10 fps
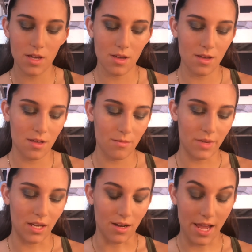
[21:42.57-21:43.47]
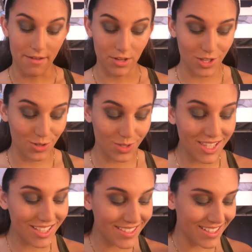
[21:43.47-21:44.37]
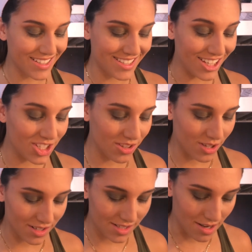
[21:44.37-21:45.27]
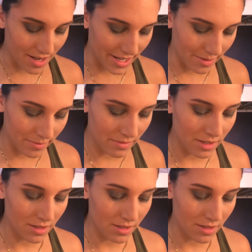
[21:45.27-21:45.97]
Oh my god, I haven't used this in such a long time.